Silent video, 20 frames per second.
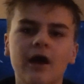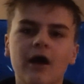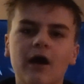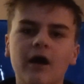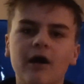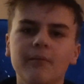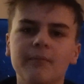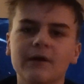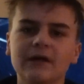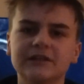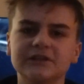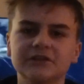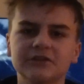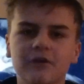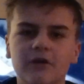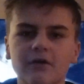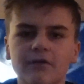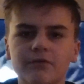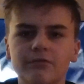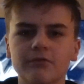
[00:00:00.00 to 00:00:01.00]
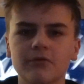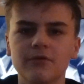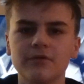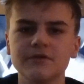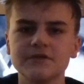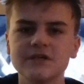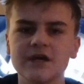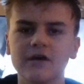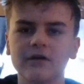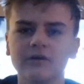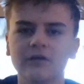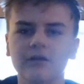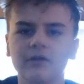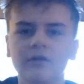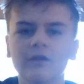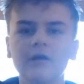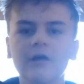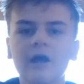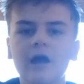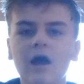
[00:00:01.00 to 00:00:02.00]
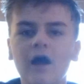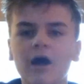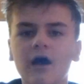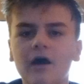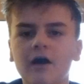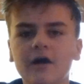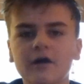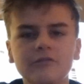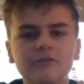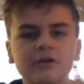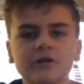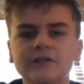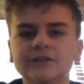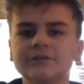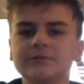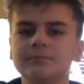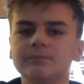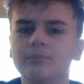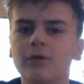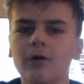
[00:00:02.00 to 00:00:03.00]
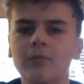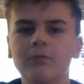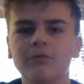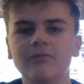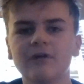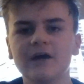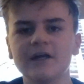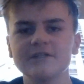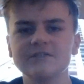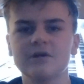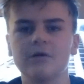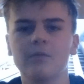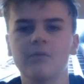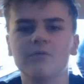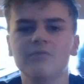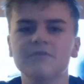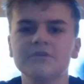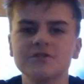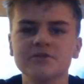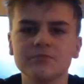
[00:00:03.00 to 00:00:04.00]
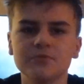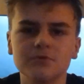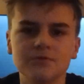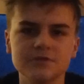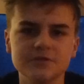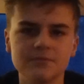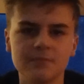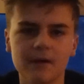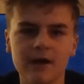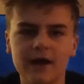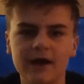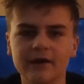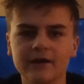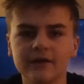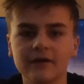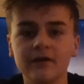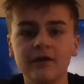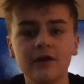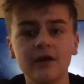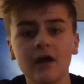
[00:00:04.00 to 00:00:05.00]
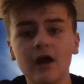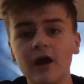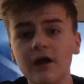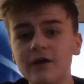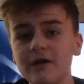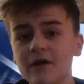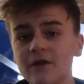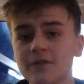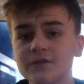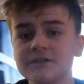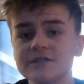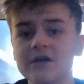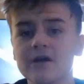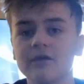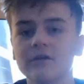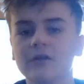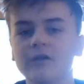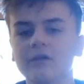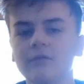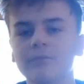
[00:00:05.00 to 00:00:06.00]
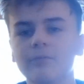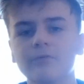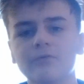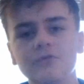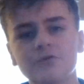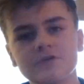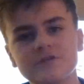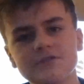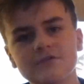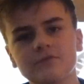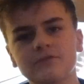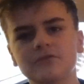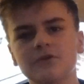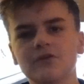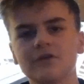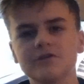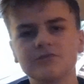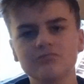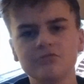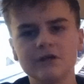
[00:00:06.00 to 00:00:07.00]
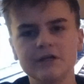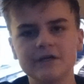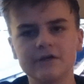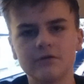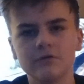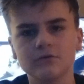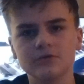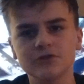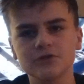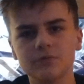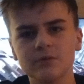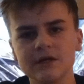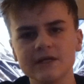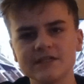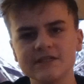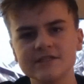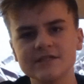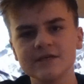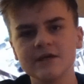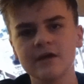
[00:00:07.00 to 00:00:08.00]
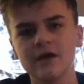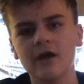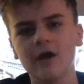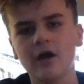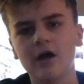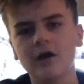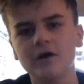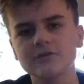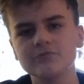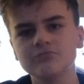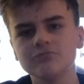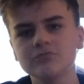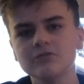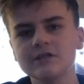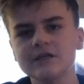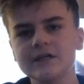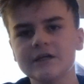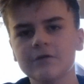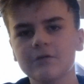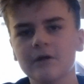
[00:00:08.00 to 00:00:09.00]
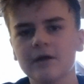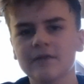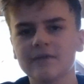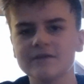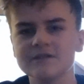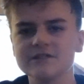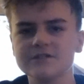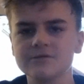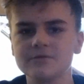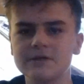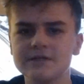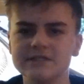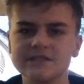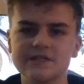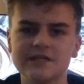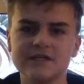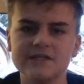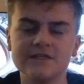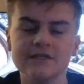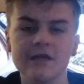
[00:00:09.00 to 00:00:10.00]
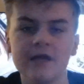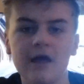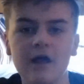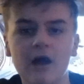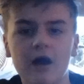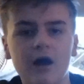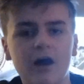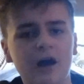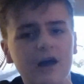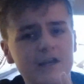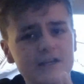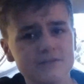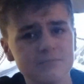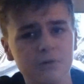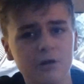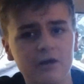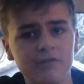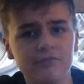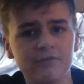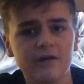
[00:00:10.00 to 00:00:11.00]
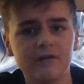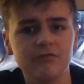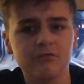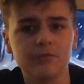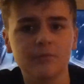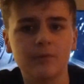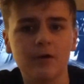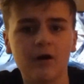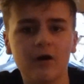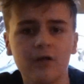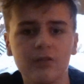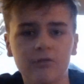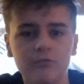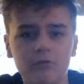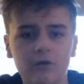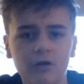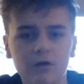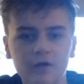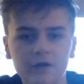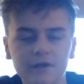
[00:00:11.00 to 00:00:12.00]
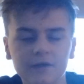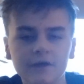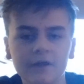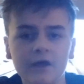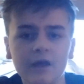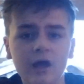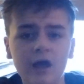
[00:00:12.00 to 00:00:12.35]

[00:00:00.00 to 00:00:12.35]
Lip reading: as you're going through the tunnel. A nice pop of airtime if you're towards the back. Another tunnel before you sort of do this really cool twist. It's really quick, this twist is, and it's my favourite part of the ride.